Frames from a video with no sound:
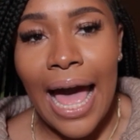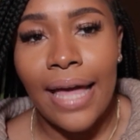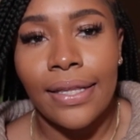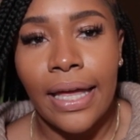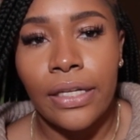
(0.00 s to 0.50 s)

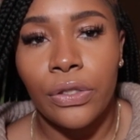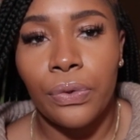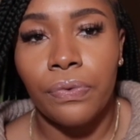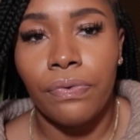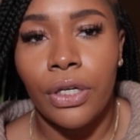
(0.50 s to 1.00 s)
I like
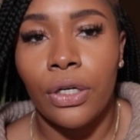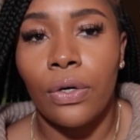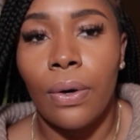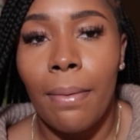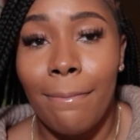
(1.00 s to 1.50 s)
to
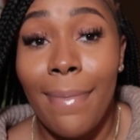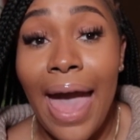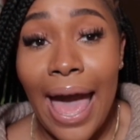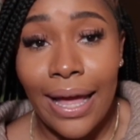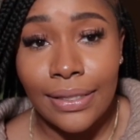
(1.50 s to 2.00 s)
feel
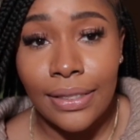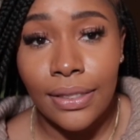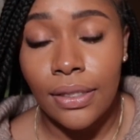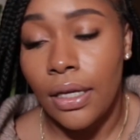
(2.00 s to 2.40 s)
matte.